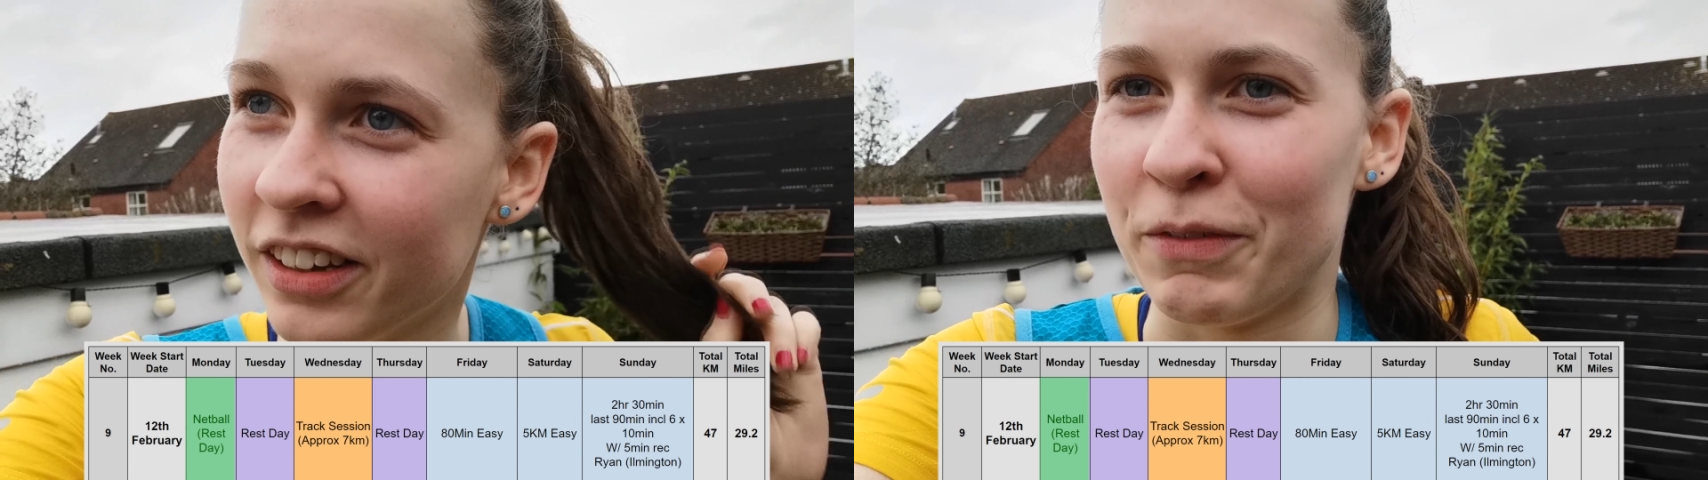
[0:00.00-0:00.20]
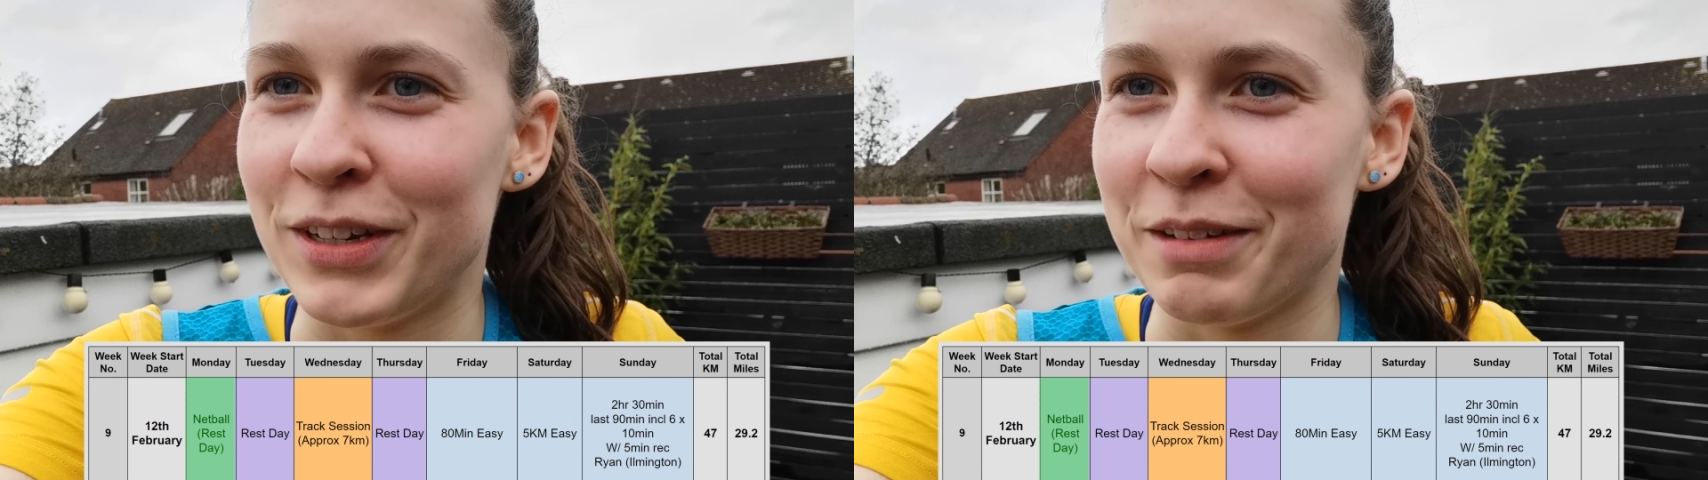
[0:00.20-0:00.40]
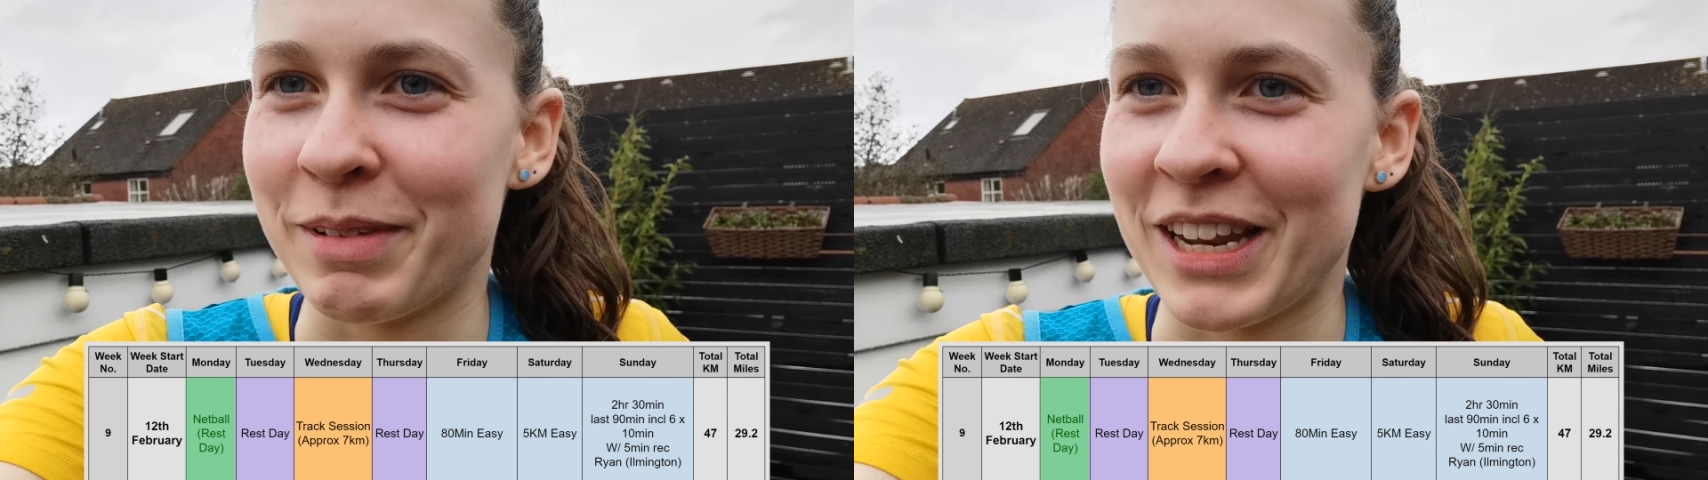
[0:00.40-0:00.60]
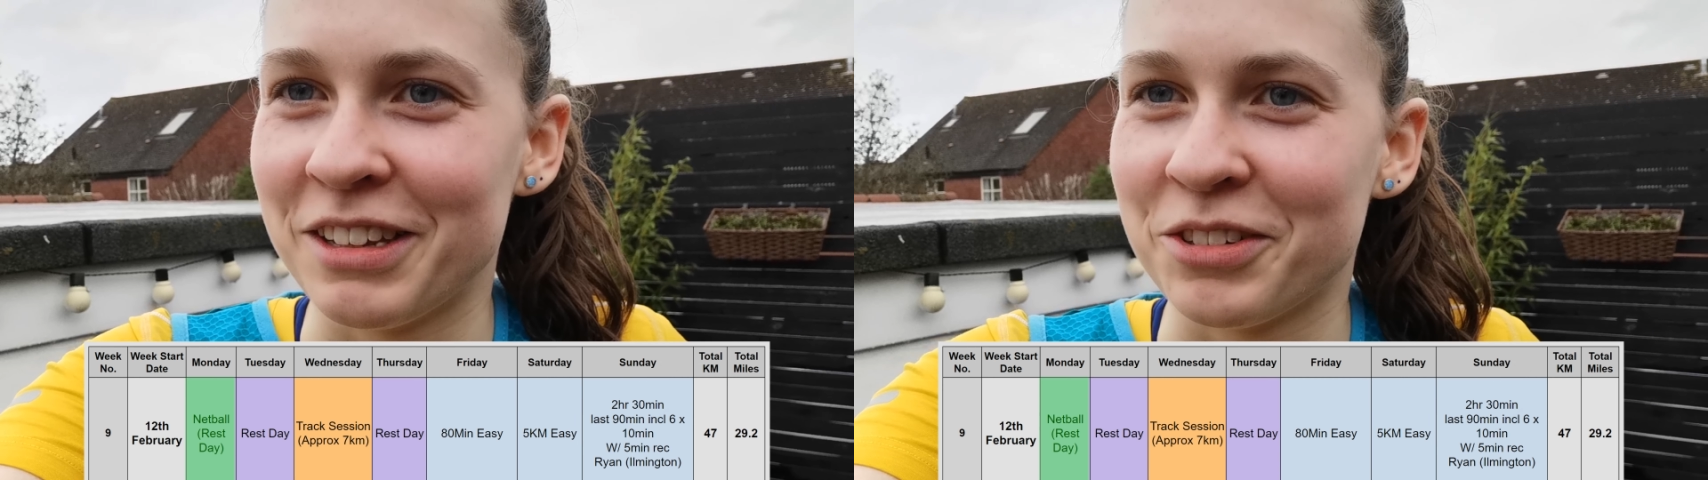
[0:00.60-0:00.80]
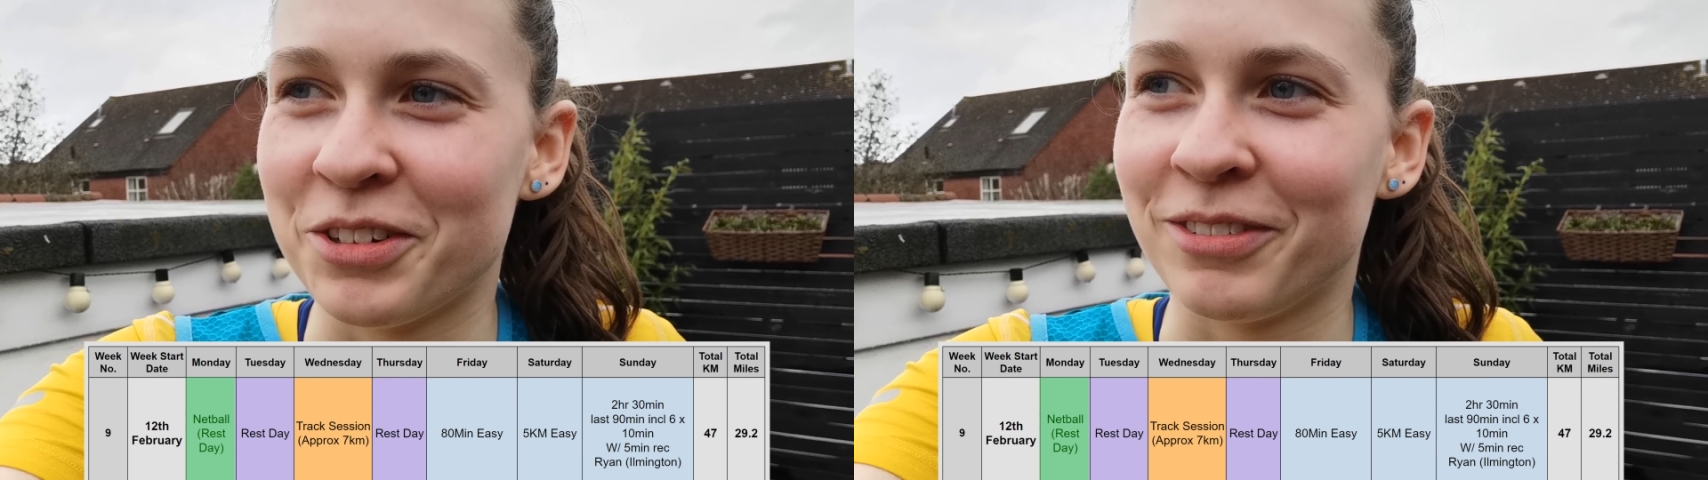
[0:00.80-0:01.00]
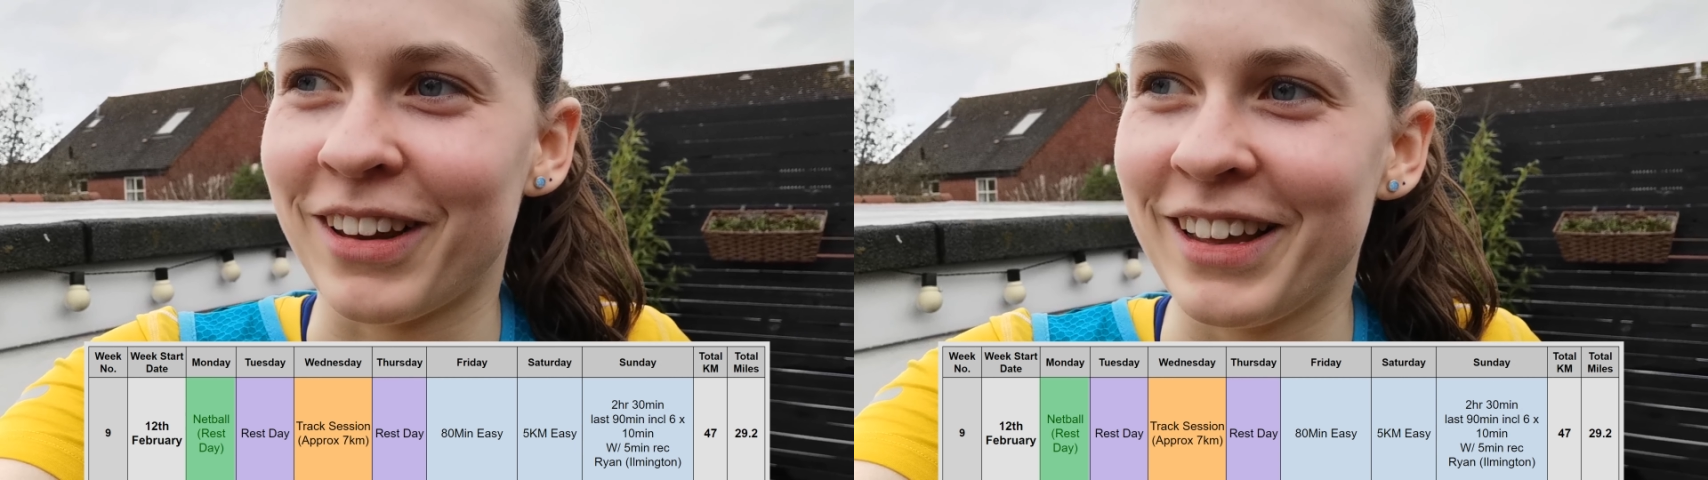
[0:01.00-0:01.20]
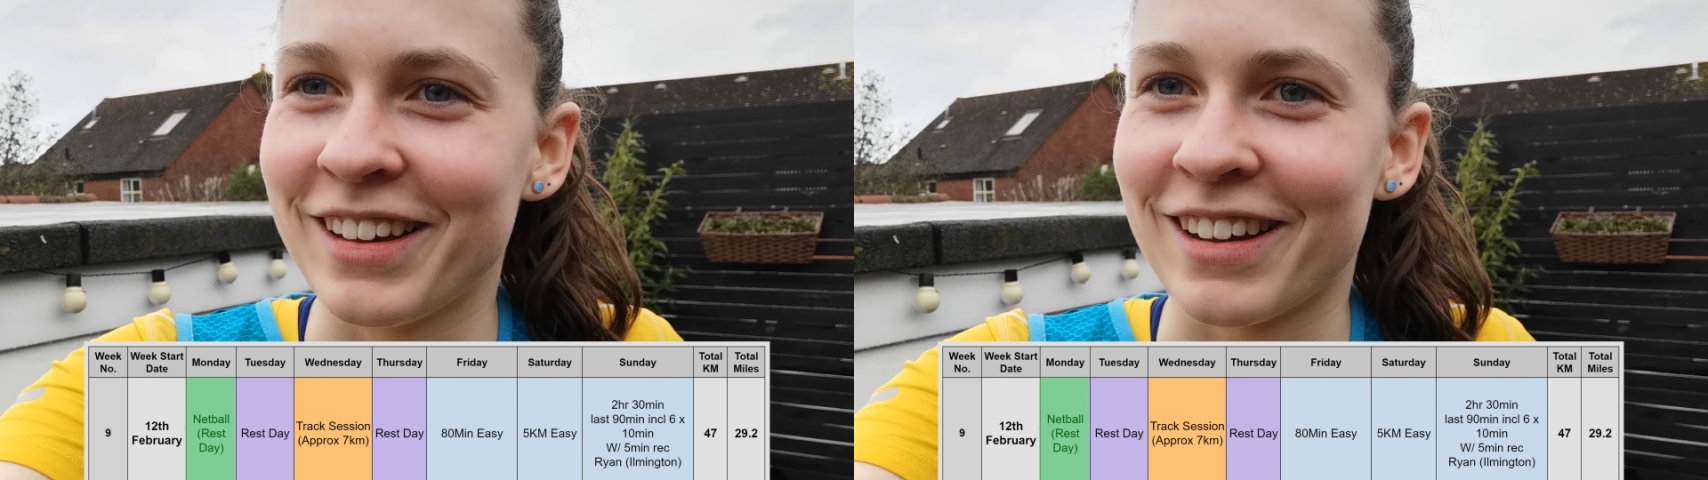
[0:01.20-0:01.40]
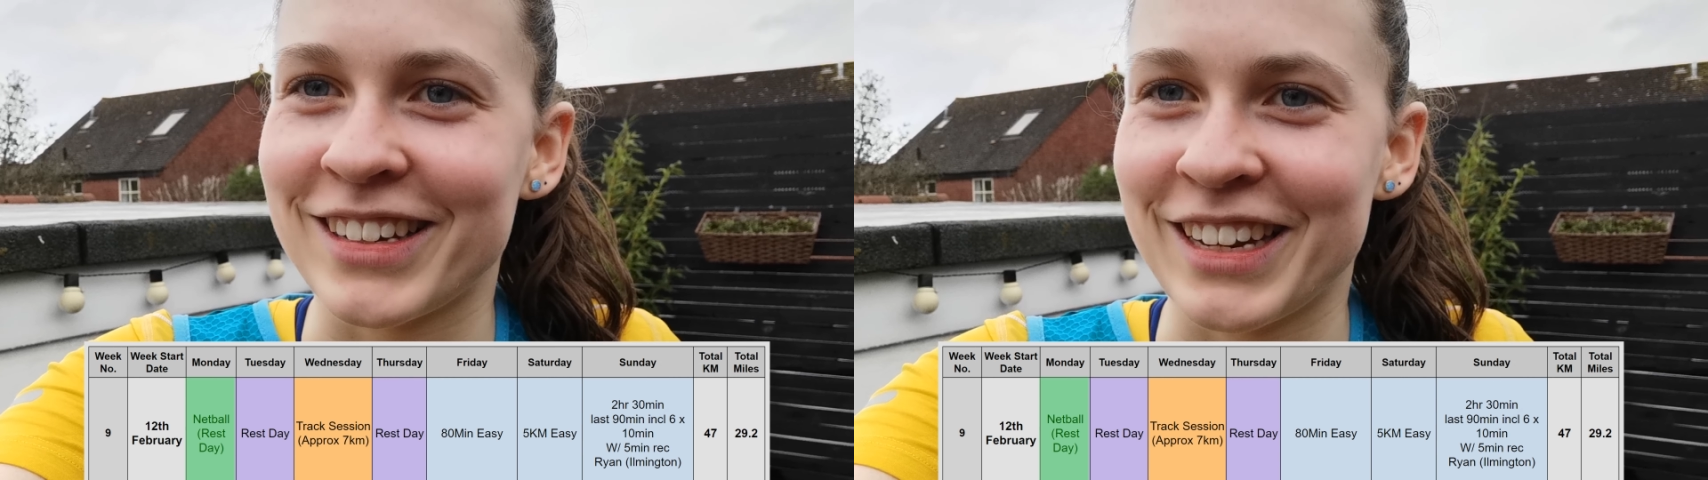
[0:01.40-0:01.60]
15 minute sort of
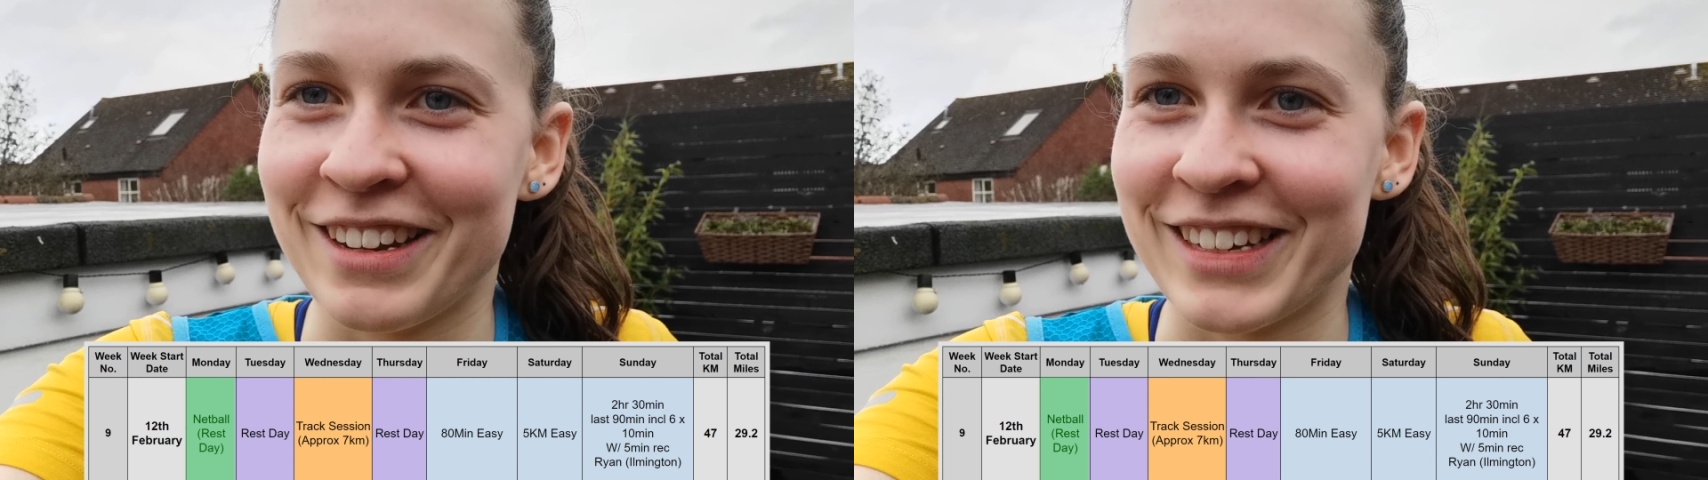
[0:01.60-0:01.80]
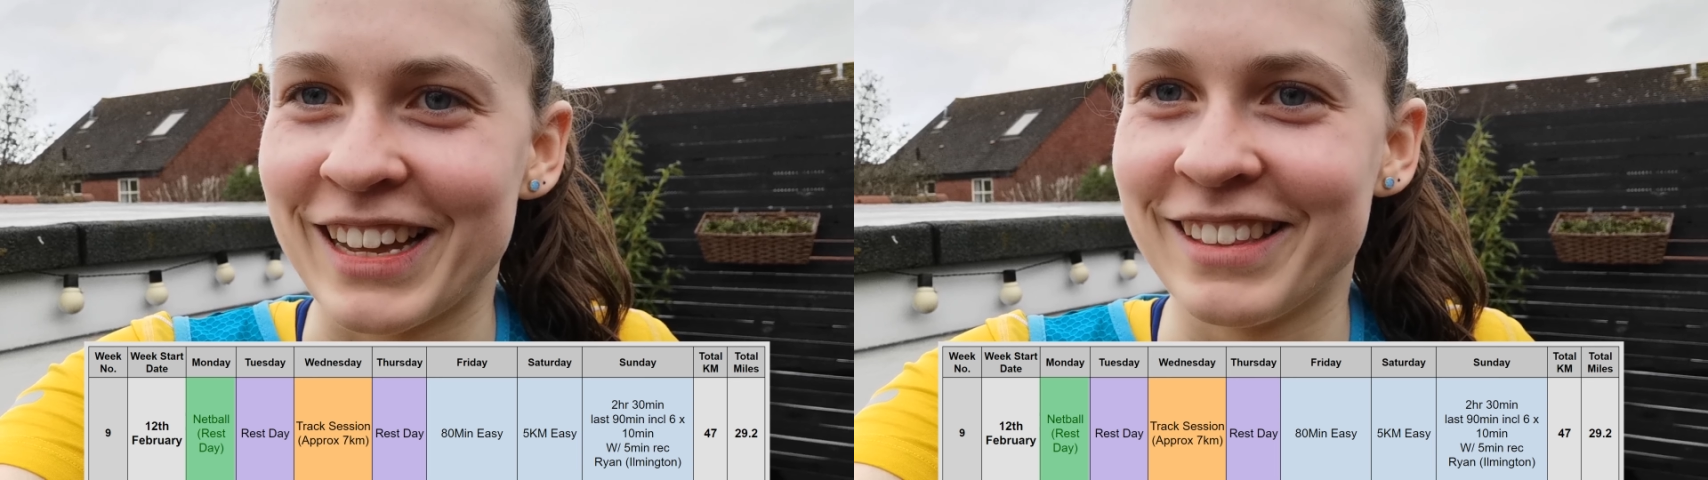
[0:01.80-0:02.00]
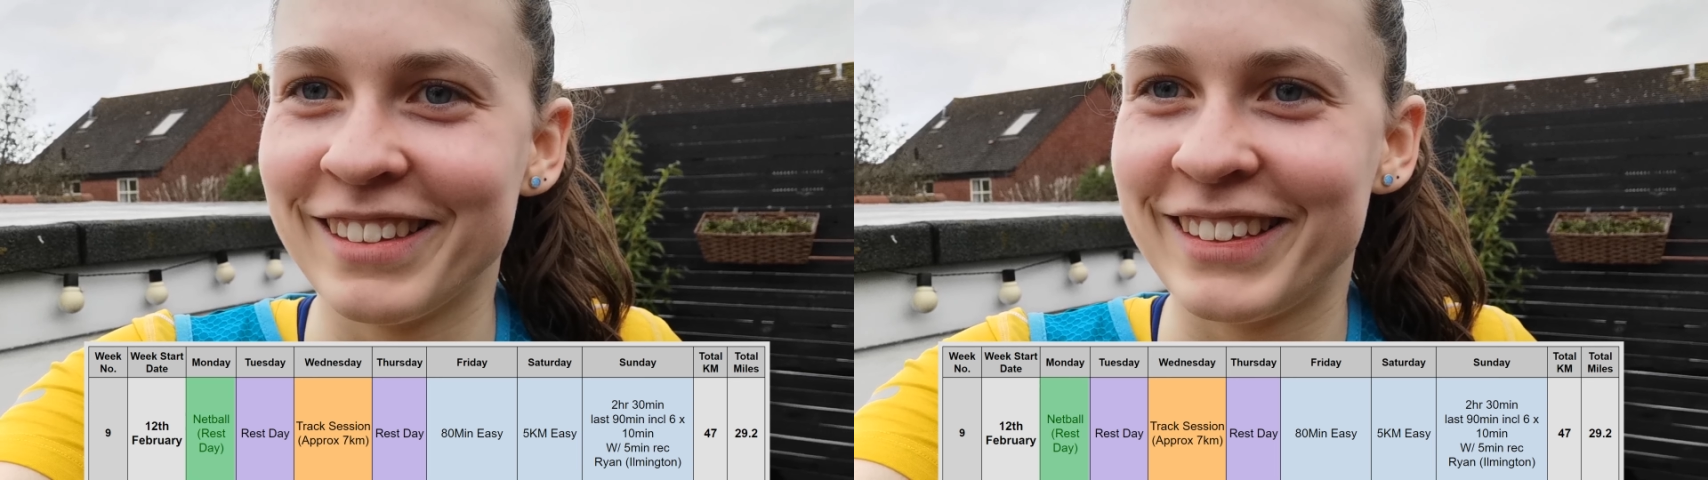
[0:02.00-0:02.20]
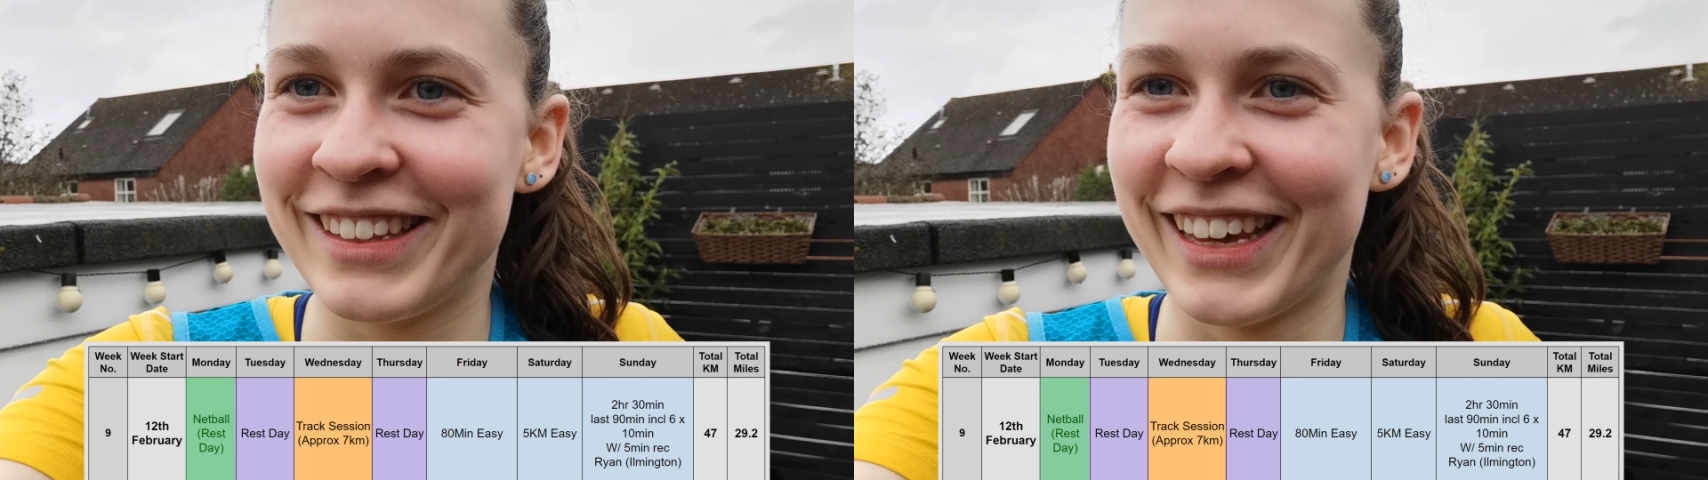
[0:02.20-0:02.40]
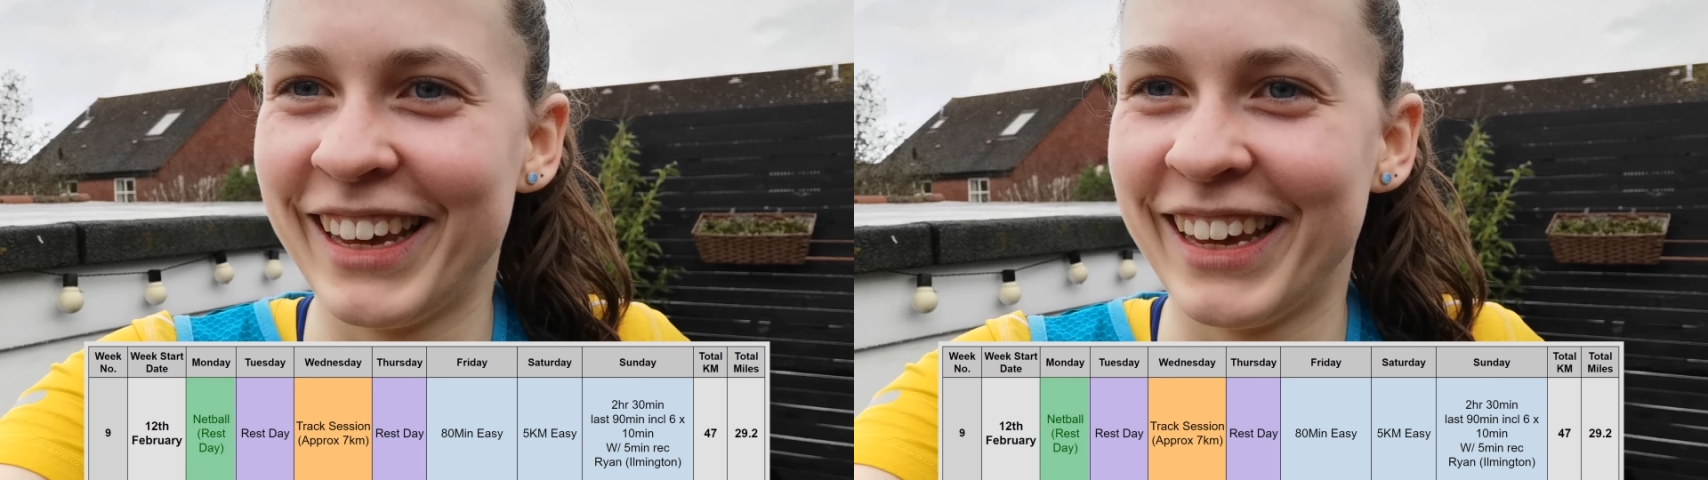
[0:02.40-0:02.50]
like cardio dance